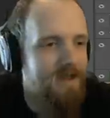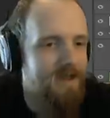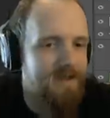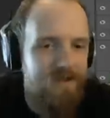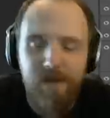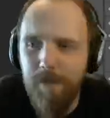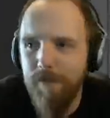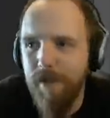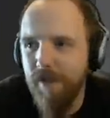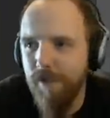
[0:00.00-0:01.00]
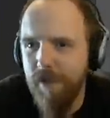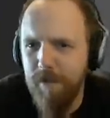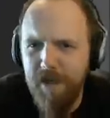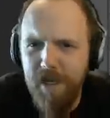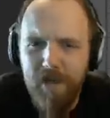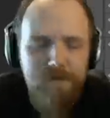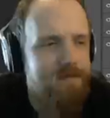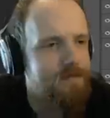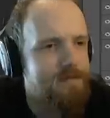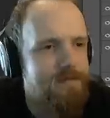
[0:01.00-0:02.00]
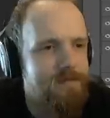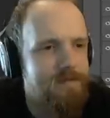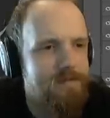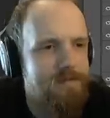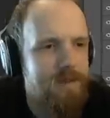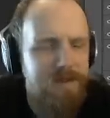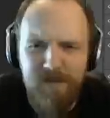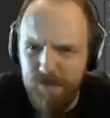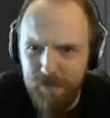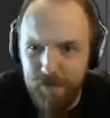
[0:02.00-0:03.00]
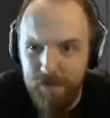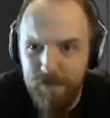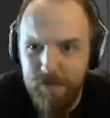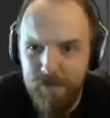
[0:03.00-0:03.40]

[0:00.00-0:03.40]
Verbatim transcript: this coming Bank Holiday Monday. But until then,